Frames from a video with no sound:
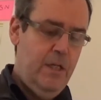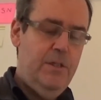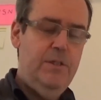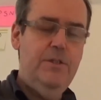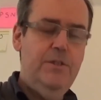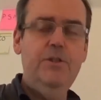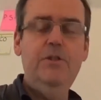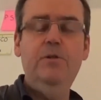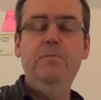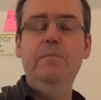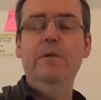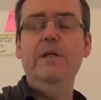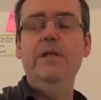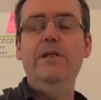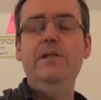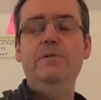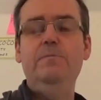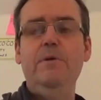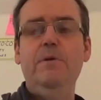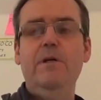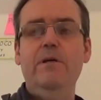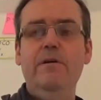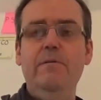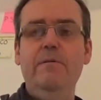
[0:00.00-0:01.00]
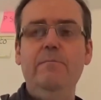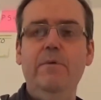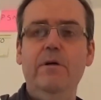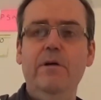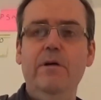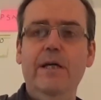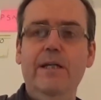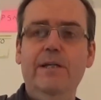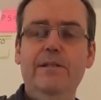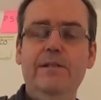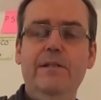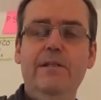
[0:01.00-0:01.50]
Do please bear in
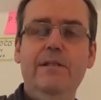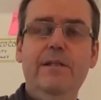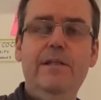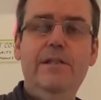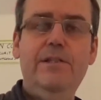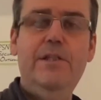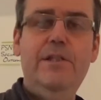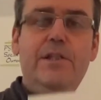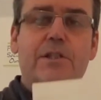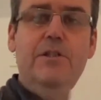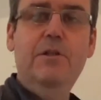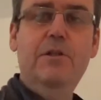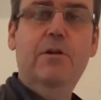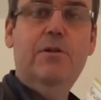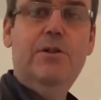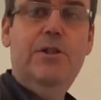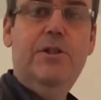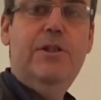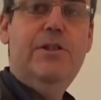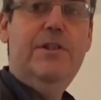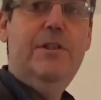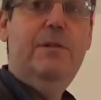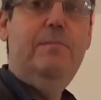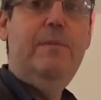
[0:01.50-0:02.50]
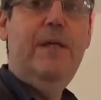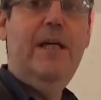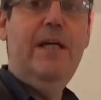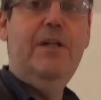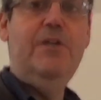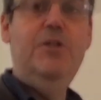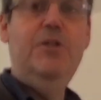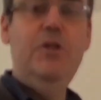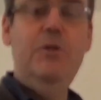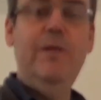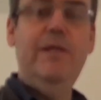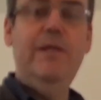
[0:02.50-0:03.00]
mind, this is not just
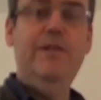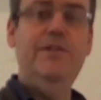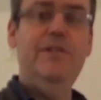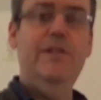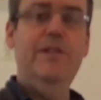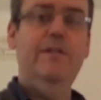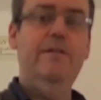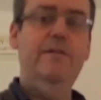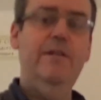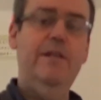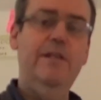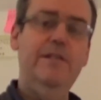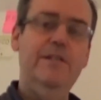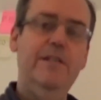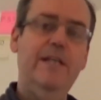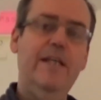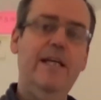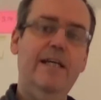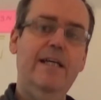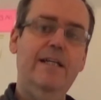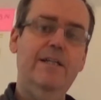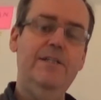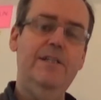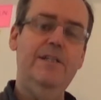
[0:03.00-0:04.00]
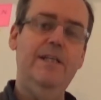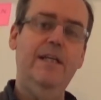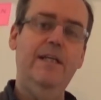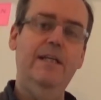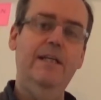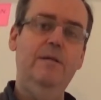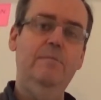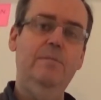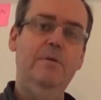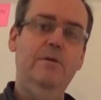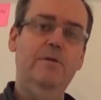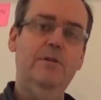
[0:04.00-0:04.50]
about doing something to get a tick
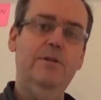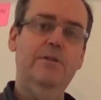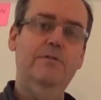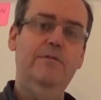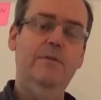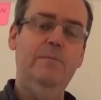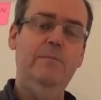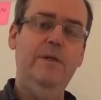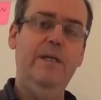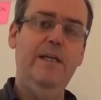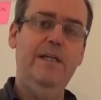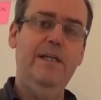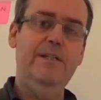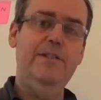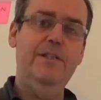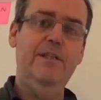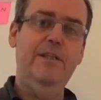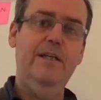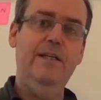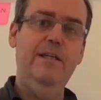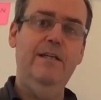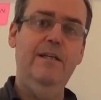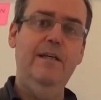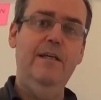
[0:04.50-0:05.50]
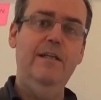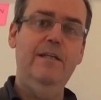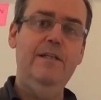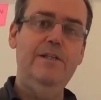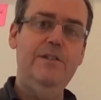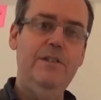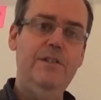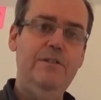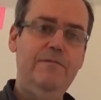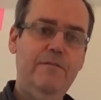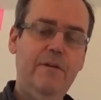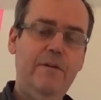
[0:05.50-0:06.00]
in the box for PSN.
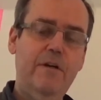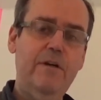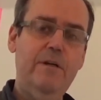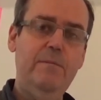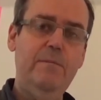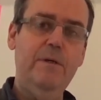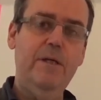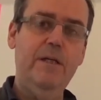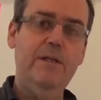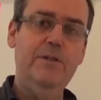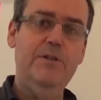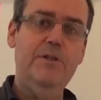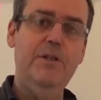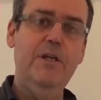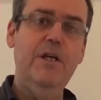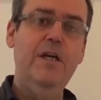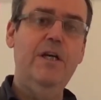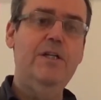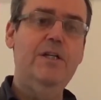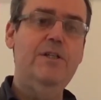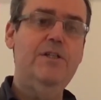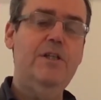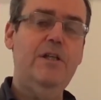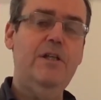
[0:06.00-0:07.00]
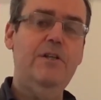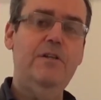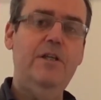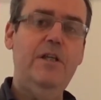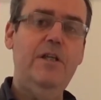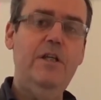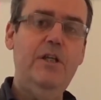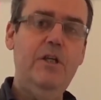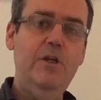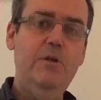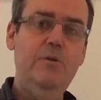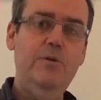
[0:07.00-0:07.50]
This is very much
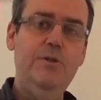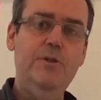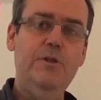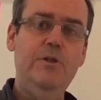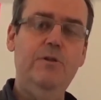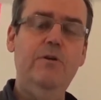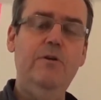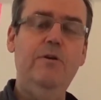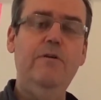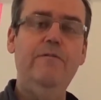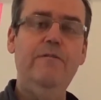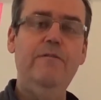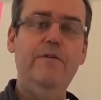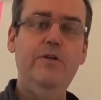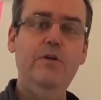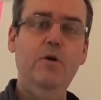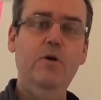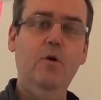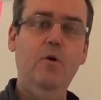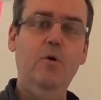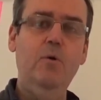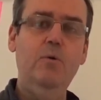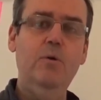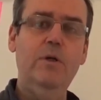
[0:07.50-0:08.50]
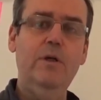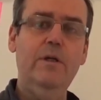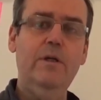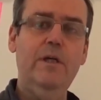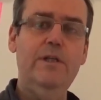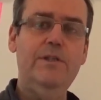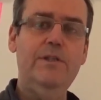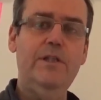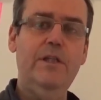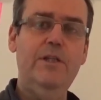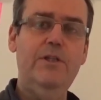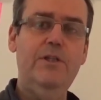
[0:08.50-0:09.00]
something you do for your
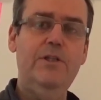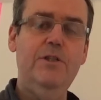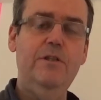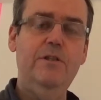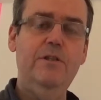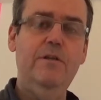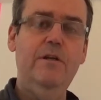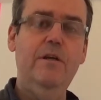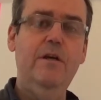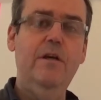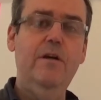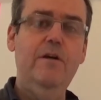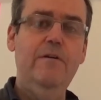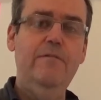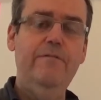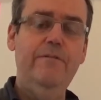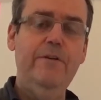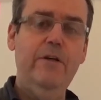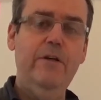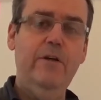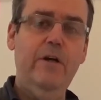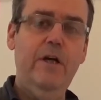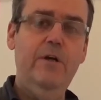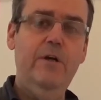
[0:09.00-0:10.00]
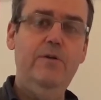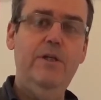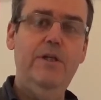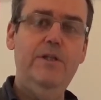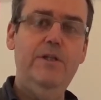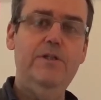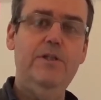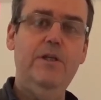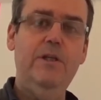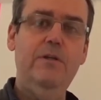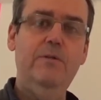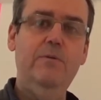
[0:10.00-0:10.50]
organisation, for your own
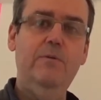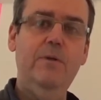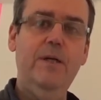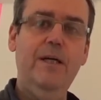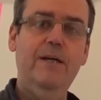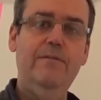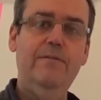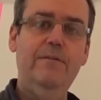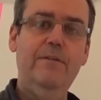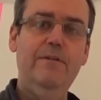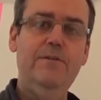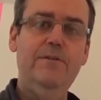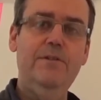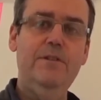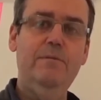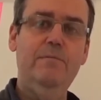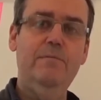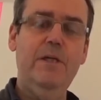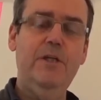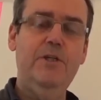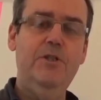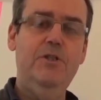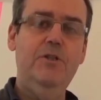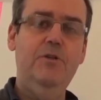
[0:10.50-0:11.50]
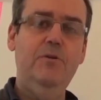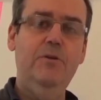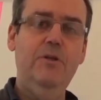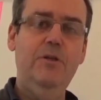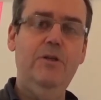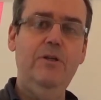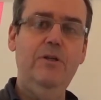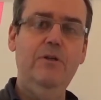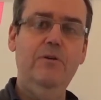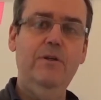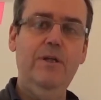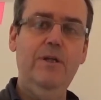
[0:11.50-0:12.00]
internal governance, to make sure
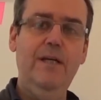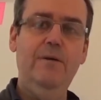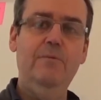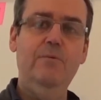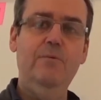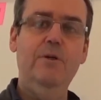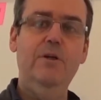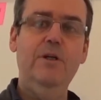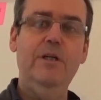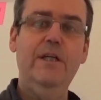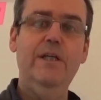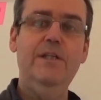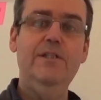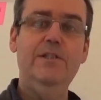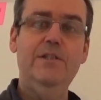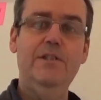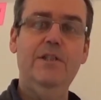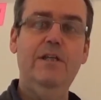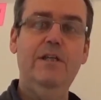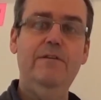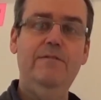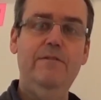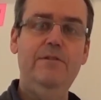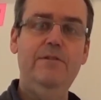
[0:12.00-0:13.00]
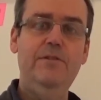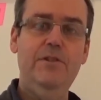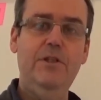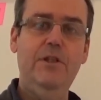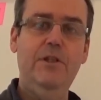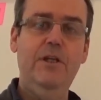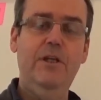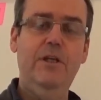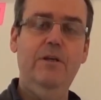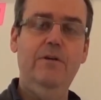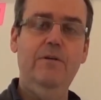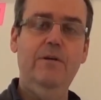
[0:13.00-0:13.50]
that your network is safe and
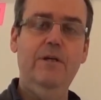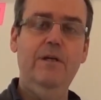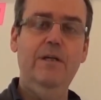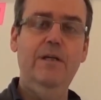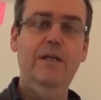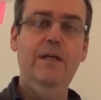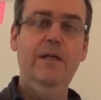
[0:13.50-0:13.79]
secure